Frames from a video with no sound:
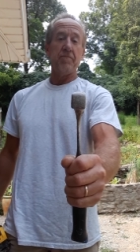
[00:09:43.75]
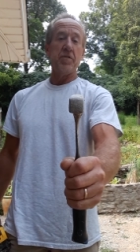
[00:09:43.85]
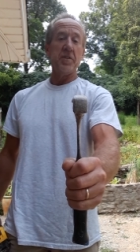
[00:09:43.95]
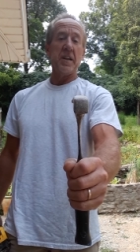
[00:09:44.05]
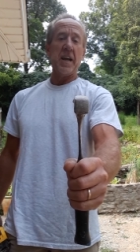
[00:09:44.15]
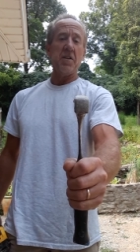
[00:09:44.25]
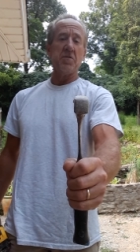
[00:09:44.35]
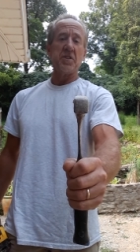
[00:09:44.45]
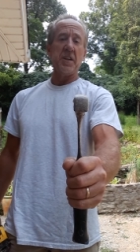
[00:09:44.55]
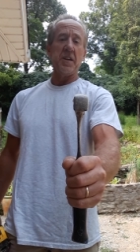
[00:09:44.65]
putting
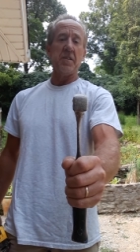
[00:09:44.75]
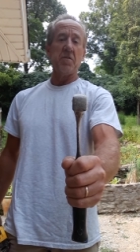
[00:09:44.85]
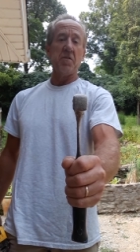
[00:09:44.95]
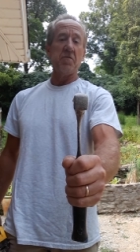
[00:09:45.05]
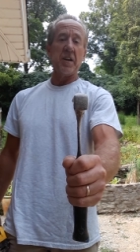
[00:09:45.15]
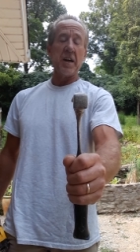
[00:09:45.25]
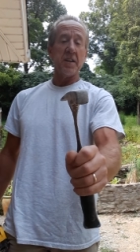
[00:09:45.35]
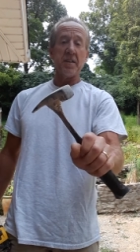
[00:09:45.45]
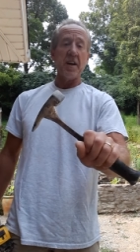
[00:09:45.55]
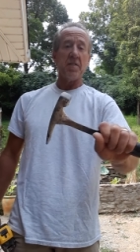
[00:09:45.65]
nails in, or if we got to
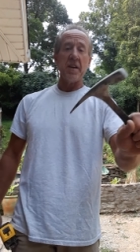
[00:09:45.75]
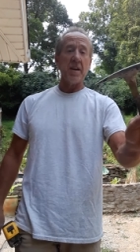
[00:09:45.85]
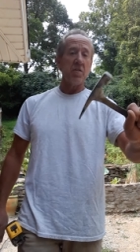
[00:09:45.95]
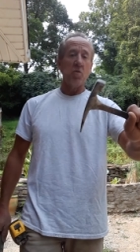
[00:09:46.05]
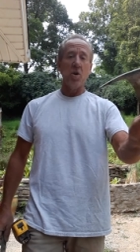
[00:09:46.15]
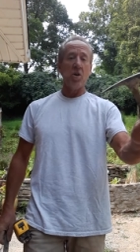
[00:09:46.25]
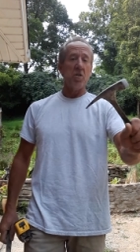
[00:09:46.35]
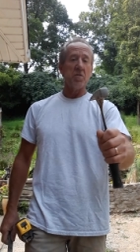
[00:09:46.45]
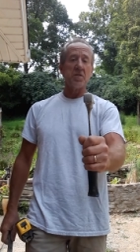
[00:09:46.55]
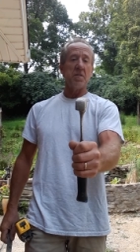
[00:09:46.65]
tear down a
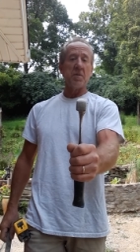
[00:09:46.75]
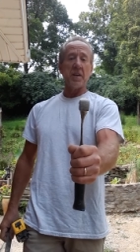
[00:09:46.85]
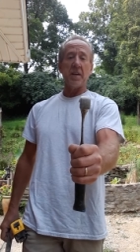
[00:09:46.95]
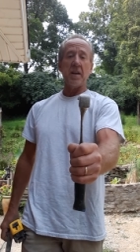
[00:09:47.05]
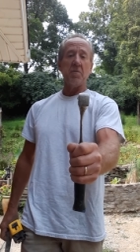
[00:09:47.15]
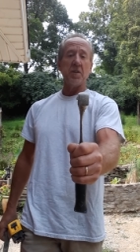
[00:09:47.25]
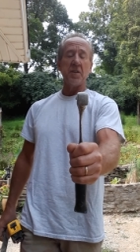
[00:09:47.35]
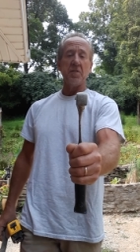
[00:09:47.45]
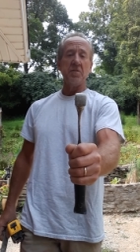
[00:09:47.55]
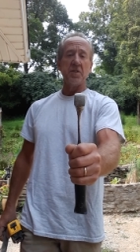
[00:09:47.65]
wall or something like that, we
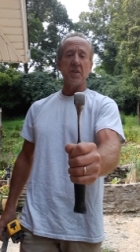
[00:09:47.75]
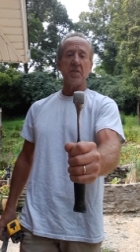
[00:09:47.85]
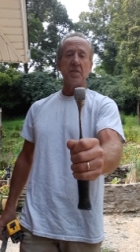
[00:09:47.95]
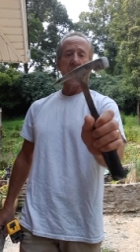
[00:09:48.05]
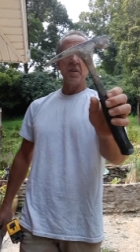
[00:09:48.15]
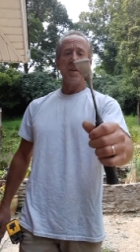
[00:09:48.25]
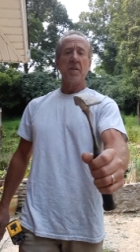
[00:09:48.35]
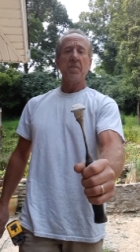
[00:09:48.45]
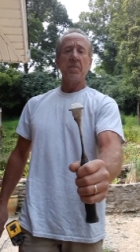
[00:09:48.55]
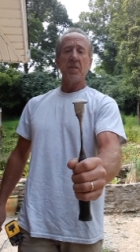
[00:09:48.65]
can use
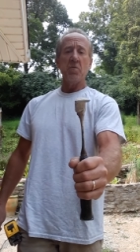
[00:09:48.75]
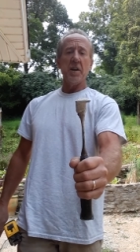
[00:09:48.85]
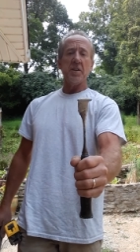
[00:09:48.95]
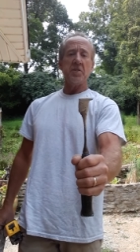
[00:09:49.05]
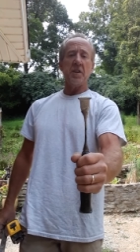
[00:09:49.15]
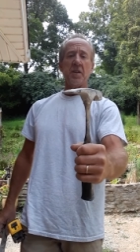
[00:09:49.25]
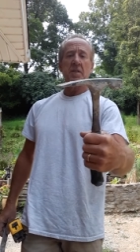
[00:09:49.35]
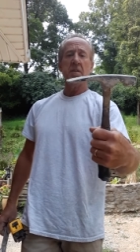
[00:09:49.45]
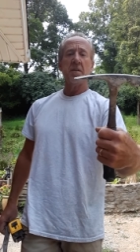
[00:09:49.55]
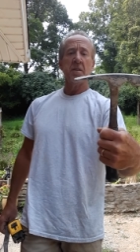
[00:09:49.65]
this. The wedge end,